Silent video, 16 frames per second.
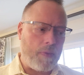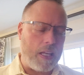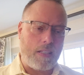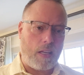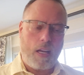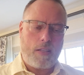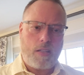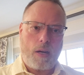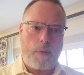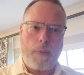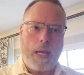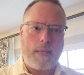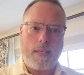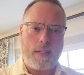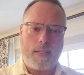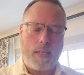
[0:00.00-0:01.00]
It's an
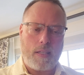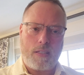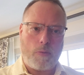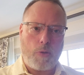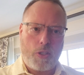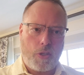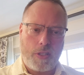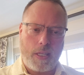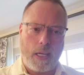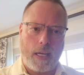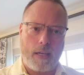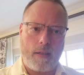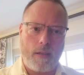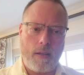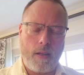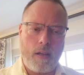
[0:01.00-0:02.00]
amazing system once you see
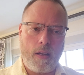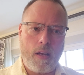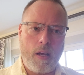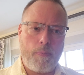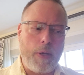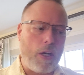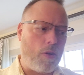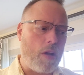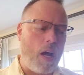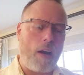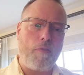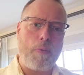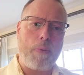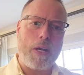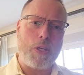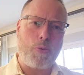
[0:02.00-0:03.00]
it. But not
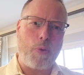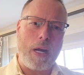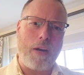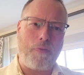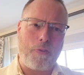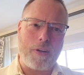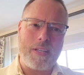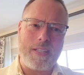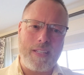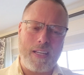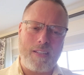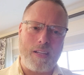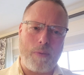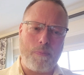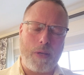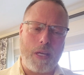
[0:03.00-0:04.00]
everybody's ready for a
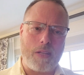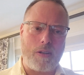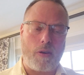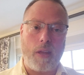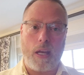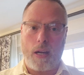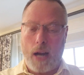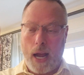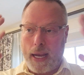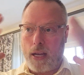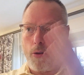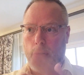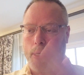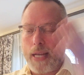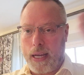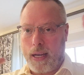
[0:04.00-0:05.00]
system because they're thinking, I can
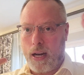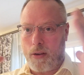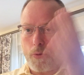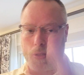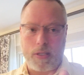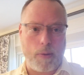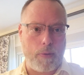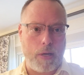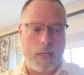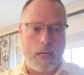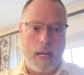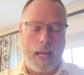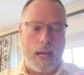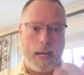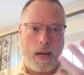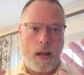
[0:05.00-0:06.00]
only take care of what's coming in
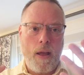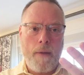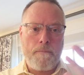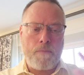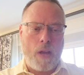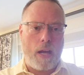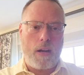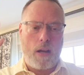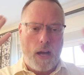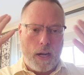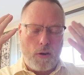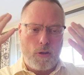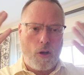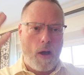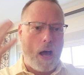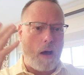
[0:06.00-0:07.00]
today. I
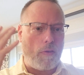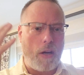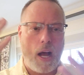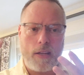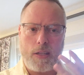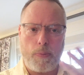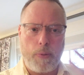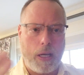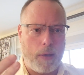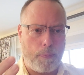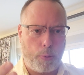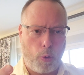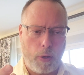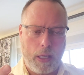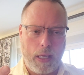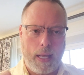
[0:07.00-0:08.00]
don't know how not to be an
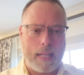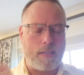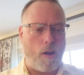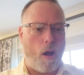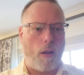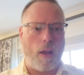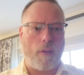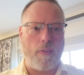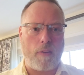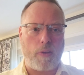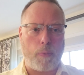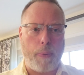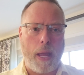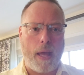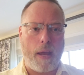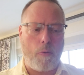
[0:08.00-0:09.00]
employee. That's all I've
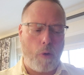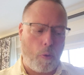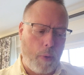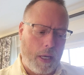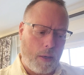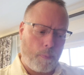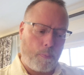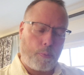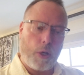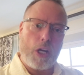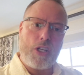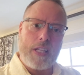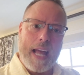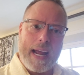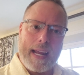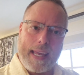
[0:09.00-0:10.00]
ever been. Well, we can
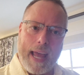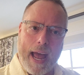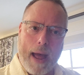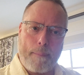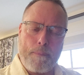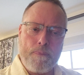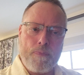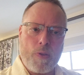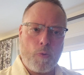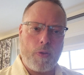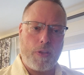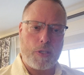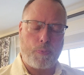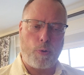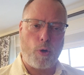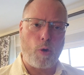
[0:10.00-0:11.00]
bridge that gap with
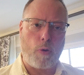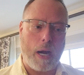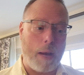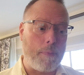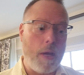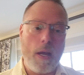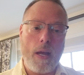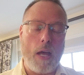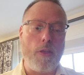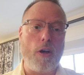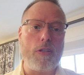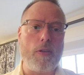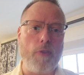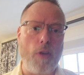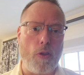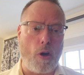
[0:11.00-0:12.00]
this program. And
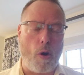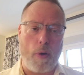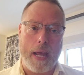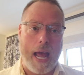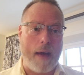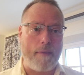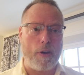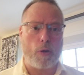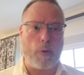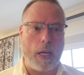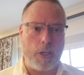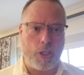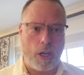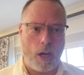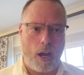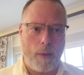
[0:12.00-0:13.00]
those of you that already have a
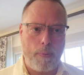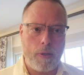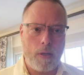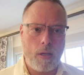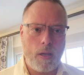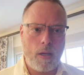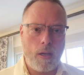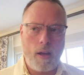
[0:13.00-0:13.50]
great job,